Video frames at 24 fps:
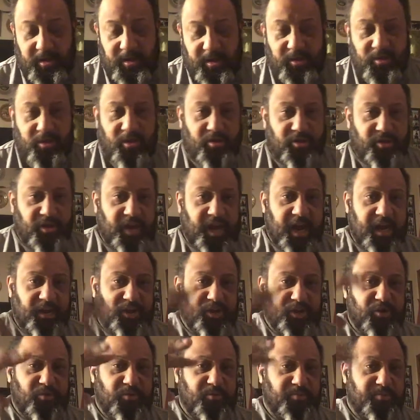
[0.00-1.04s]
you know, you're getting
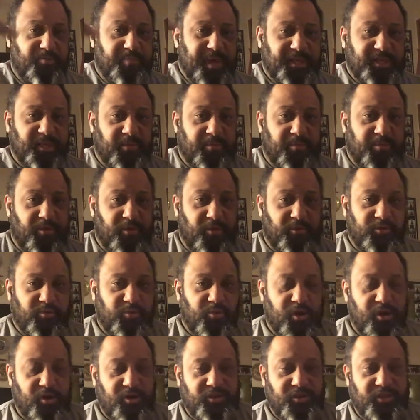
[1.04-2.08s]
two best of both
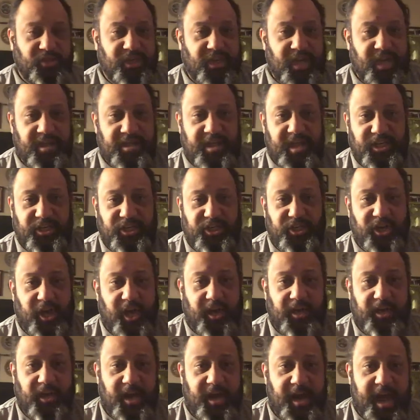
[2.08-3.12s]
worlds. You're getting that
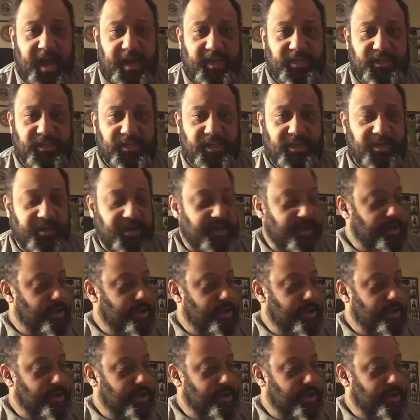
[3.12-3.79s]
shotgun action.